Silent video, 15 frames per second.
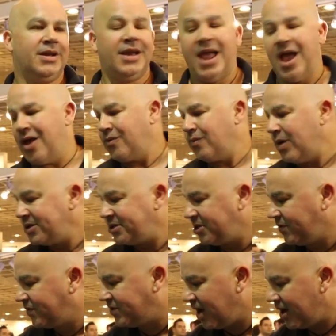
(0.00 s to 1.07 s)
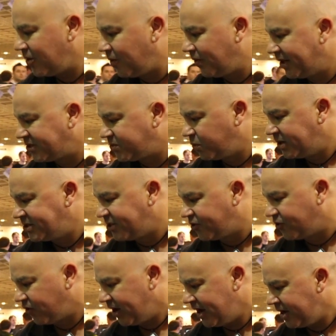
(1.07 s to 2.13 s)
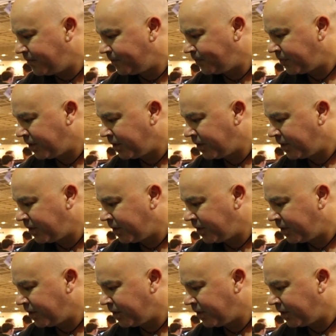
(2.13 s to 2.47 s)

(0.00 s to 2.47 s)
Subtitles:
Now, once you've done all this wizardry,